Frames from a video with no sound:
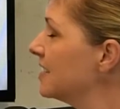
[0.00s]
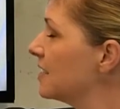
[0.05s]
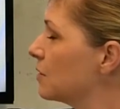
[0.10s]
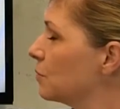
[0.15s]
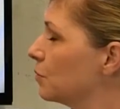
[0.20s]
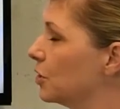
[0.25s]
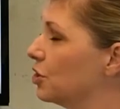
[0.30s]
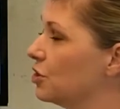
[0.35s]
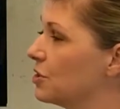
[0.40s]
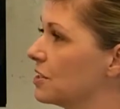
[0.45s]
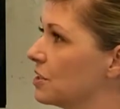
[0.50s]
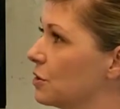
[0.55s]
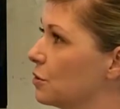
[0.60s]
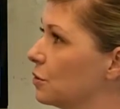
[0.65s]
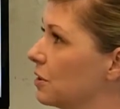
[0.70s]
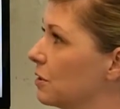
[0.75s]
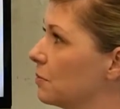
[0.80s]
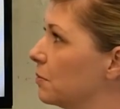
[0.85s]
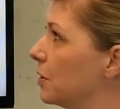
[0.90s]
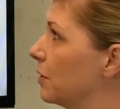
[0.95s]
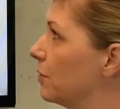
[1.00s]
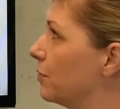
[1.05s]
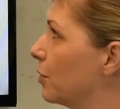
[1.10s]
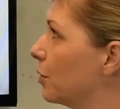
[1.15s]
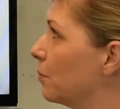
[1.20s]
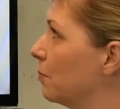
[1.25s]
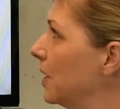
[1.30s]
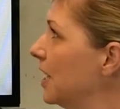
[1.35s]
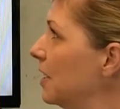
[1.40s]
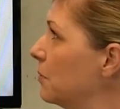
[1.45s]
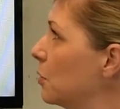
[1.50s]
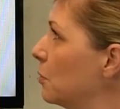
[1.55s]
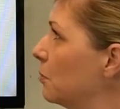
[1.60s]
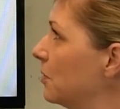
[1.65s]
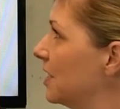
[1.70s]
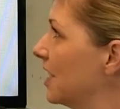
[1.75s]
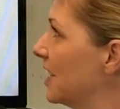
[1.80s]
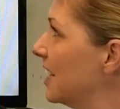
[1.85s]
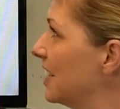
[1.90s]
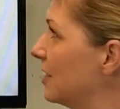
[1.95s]
which is suitable for minimum
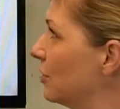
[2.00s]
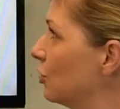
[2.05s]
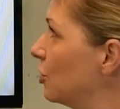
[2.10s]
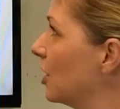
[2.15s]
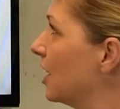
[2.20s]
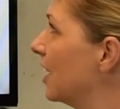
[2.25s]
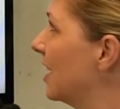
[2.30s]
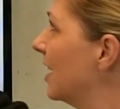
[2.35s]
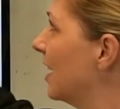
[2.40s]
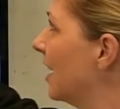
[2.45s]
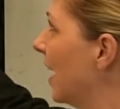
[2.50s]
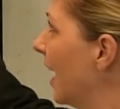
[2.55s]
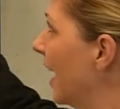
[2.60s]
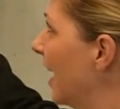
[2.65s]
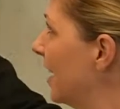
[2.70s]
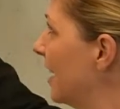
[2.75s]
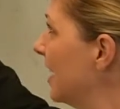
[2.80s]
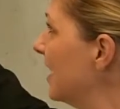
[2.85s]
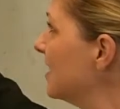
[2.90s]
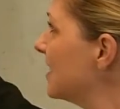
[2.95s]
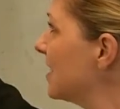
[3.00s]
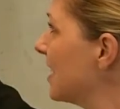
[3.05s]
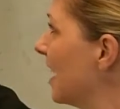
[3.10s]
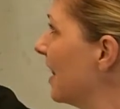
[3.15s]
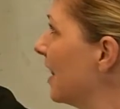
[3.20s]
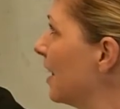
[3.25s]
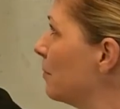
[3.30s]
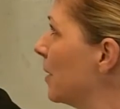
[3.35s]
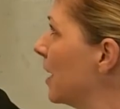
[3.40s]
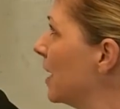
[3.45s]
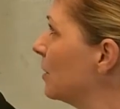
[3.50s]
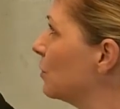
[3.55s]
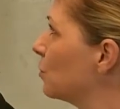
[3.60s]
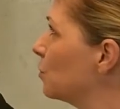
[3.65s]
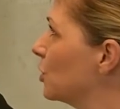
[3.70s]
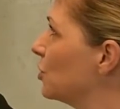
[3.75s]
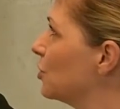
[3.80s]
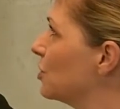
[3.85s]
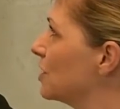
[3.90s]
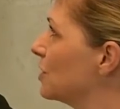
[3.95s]
tillage, NX element,
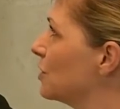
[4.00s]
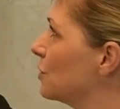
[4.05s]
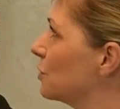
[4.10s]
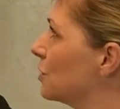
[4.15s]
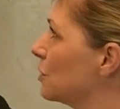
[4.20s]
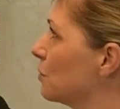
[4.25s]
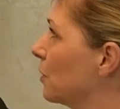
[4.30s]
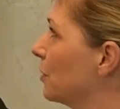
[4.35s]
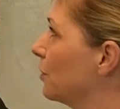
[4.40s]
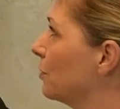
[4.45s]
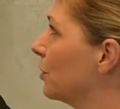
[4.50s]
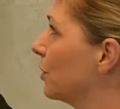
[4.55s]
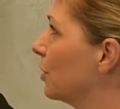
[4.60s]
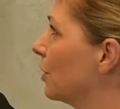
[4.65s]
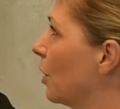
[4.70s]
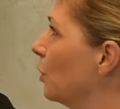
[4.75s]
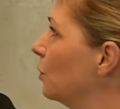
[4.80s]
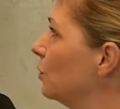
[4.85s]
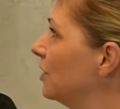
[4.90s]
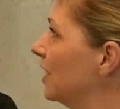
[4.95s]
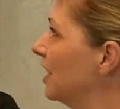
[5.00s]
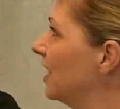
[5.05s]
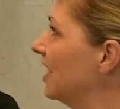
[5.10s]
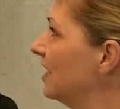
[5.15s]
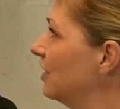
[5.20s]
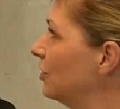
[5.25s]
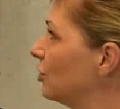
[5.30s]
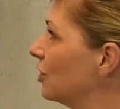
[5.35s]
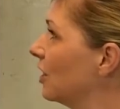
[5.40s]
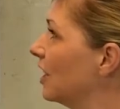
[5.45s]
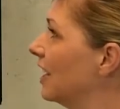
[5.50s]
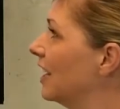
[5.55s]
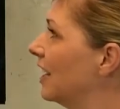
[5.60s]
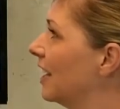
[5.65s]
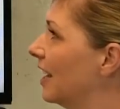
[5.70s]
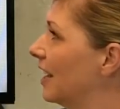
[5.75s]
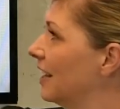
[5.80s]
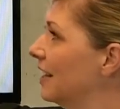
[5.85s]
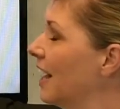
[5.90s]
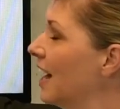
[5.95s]
which is suitable for no tillage.
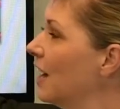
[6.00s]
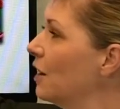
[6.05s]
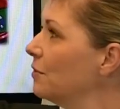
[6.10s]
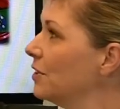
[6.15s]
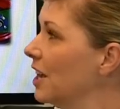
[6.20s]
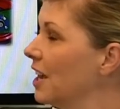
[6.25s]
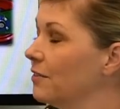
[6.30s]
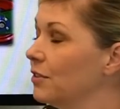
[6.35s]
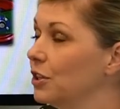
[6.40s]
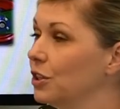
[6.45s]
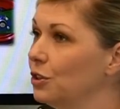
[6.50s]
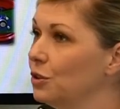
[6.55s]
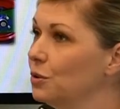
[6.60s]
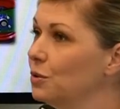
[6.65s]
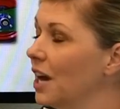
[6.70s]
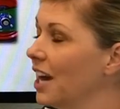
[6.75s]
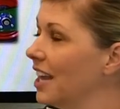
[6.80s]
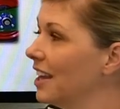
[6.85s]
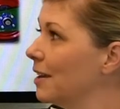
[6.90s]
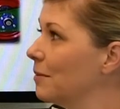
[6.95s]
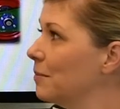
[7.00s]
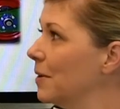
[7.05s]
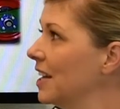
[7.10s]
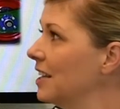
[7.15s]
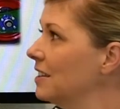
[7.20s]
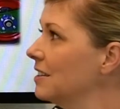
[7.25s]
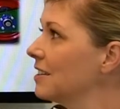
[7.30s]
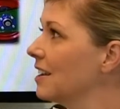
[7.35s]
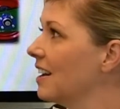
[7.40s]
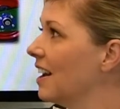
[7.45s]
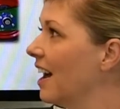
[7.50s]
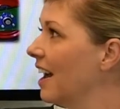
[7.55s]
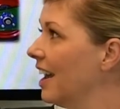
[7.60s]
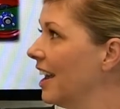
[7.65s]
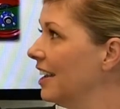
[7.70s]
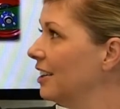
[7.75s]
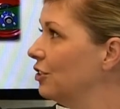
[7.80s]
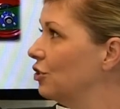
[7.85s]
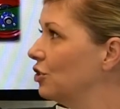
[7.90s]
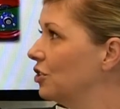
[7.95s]
And now we have a new element,
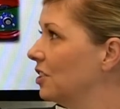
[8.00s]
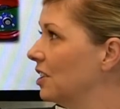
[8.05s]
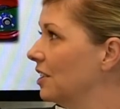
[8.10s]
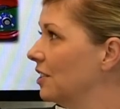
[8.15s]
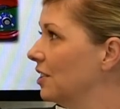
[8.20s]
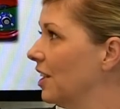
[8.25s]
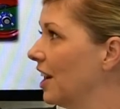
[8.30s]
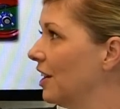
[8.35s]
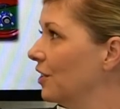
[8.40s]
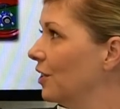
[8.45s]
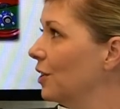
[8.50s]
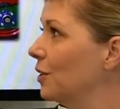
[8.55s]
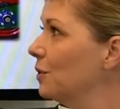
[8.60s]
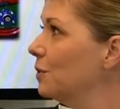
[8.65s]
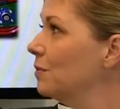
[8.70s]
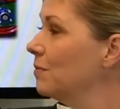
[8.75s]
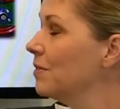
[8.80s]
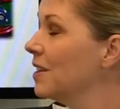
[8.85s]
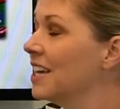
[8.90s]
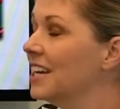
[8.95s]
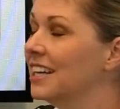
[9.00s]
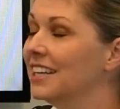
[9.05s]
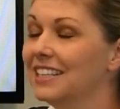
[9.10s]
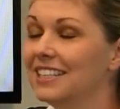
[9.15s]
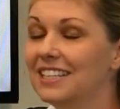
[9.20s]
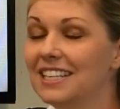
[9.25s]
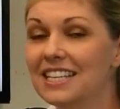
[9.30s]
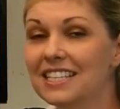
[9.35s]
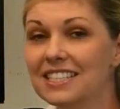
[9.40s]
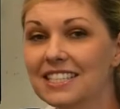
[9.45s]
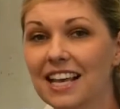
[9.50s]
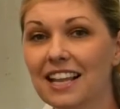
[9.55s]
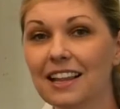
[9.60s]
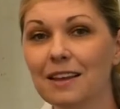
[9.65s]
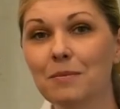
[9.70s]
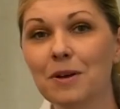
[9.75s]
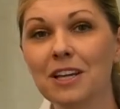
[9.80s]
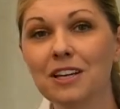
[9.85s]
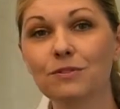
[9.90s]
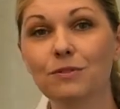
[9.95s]
HD narrow. This
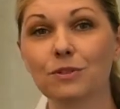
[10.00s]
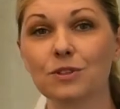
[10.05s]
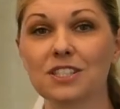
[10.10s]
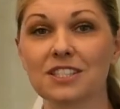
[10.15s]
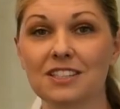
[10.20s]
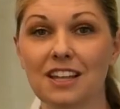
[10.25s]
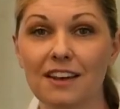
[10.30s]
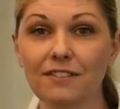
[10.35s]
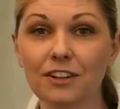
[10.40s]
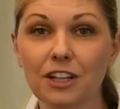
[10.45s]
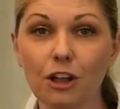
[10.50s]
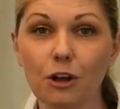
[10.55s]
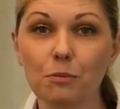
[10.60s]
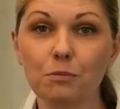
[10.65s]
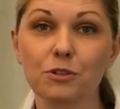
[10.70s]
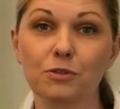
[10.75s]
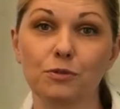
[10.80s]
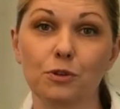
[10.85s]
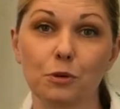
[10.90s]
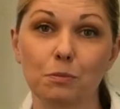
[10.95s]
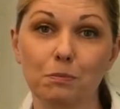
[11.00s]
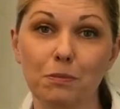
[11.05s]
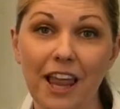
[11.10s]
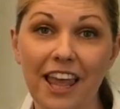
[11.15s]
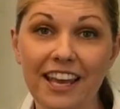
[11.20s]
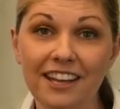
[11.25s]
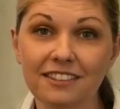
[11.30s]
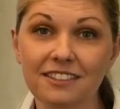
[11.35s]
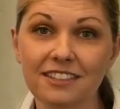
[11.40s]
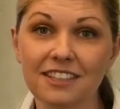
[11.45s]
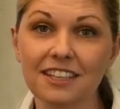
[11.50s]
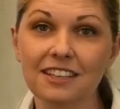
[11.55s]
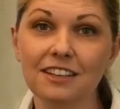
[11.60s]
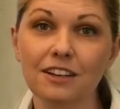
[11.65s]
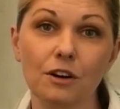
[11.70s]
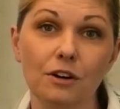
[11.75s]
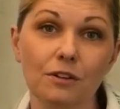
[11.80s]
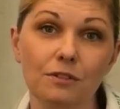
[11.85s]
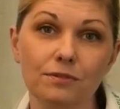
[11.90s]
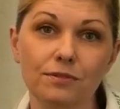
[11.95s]
element was developed for planting
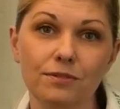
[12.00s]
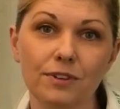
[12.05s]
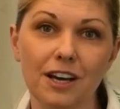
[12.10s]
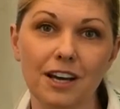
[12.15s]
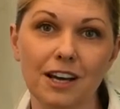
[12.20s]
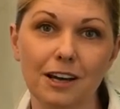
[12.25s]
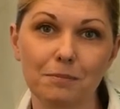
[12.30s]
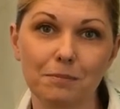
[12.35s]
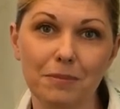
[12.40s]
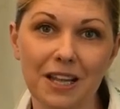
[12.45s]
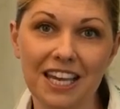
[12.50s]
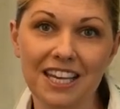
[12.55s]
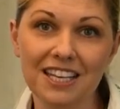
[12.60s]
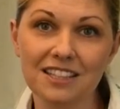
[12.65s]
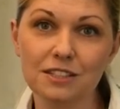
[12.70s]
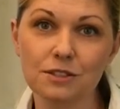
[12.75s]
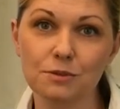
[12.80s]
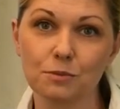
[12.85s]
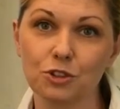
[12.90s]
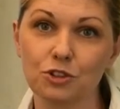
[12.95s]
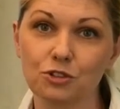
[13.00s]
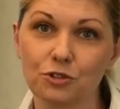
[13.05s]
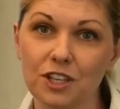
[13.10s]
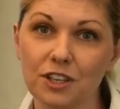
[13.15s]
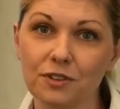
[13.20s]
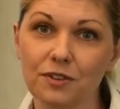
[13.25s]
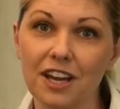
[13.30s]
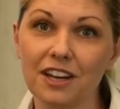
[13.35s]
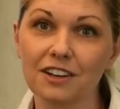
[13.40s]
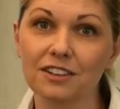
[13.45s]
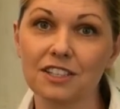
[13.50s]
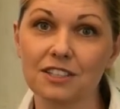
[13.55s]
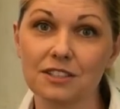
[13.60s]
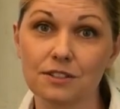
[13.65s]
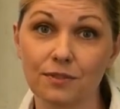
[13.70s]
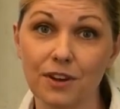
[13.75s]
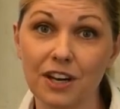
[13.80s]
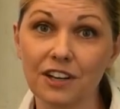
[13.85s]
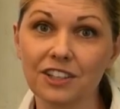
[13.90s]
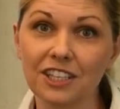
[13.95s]
of plants which require these
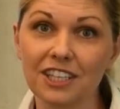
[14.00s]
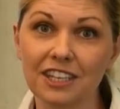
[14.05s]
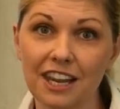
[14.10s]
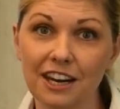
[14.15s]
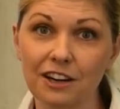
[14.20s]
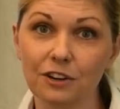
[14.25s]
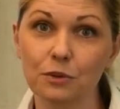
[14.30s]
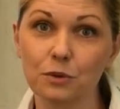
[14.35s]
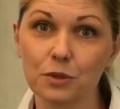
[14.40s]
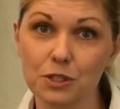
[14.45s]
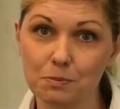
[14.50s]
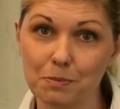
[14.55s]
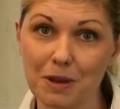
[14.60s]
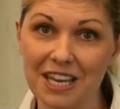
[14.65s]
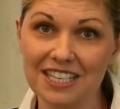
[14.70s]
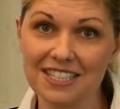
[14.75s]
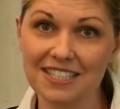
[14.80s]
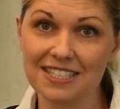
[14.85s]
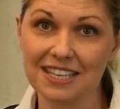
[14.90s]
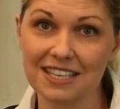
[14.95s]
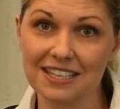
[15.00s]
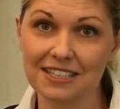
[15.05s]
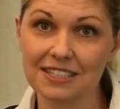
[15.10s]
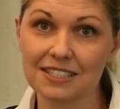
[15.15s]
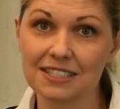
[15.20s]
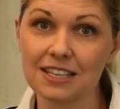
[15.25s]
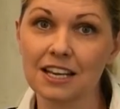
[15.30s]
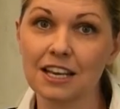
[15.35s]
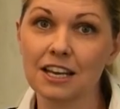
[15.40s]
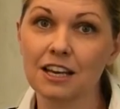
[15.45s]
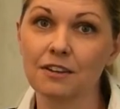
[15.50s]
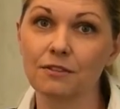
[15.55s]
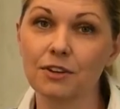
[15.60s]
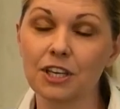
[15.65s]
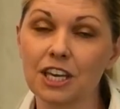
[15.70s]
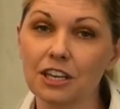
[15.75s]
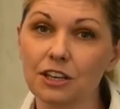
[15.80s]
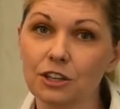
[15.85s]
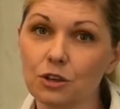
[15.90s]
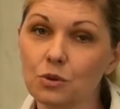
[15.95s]
very narrow spacings. We
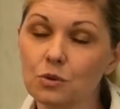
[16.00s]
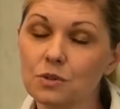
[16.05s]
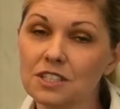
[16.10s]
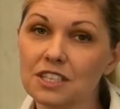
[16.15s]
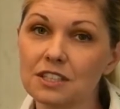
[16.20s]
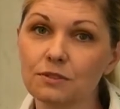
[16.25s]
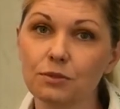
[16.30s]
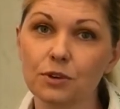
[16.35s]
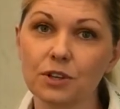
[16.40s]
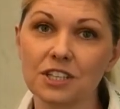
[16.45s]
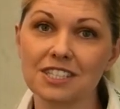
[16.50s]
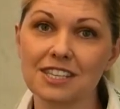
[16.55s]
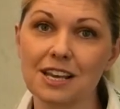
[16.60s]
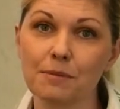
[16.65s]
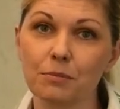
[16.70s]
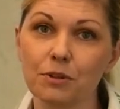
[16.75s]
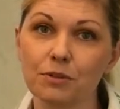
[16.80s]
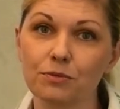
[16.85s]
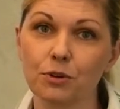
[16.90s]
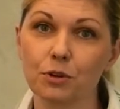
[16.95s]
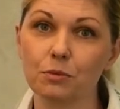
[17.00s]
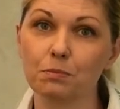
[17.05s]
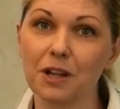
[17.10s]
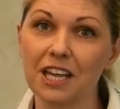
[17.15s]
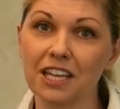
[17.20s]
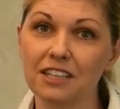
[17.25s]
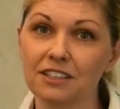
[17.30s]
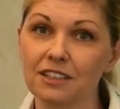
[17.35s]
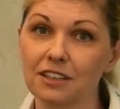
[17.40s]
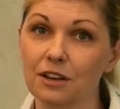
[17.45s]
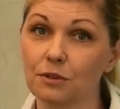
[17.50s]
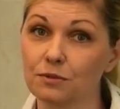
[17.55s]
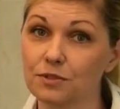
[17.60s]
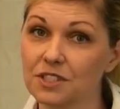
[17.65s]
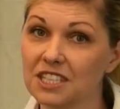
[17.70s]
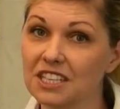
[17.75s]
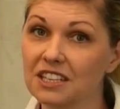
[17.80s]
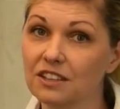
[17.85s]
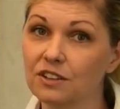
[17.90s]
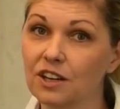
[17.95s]
can use it, for example, for planting of
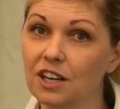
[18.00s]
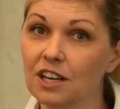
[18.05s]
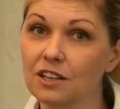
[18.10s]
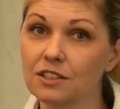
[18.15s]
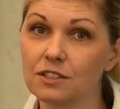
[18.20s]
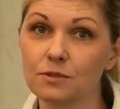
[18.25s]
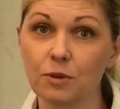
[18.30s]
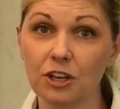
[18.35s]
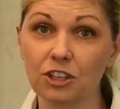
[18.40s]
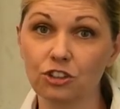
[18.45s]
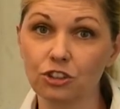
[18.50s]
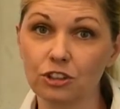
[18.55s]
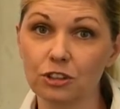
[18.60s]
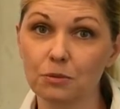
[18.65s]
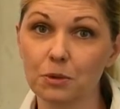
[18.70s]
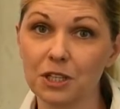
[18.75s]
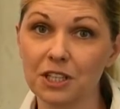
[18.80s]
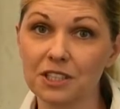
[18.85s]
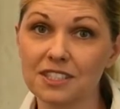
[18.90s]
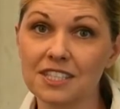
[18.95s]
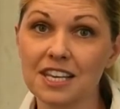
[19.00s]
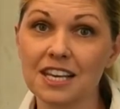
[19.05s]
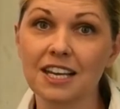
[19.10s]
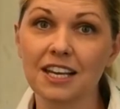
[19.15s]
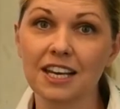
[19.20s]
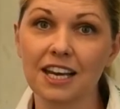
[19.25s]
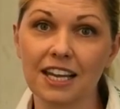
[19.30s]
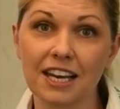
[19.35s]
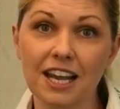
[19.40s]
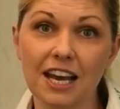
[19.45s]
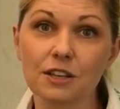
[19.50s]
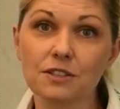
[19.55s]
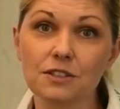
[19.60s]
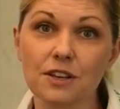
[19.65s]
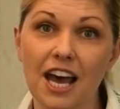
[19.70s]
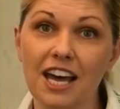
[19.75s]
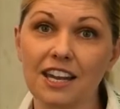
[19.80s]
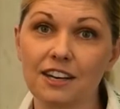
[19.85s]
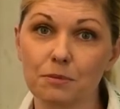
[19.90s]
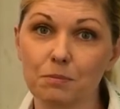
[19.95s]
cereals, vegetables and also
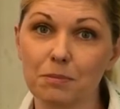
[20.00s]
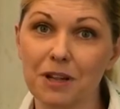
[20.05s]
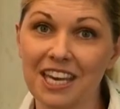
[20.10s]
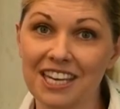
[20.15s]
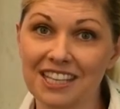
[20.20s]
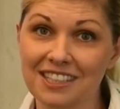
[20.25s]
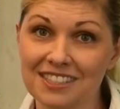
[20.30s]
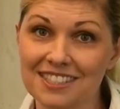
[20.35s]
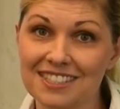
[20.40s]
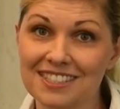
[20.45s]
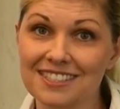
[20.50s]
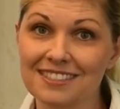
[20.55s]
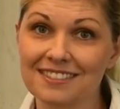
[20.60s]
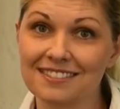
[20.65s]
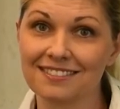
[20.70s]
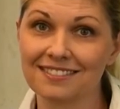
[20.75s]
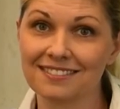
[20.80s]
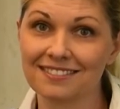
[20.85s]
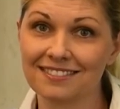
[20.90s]
other plants.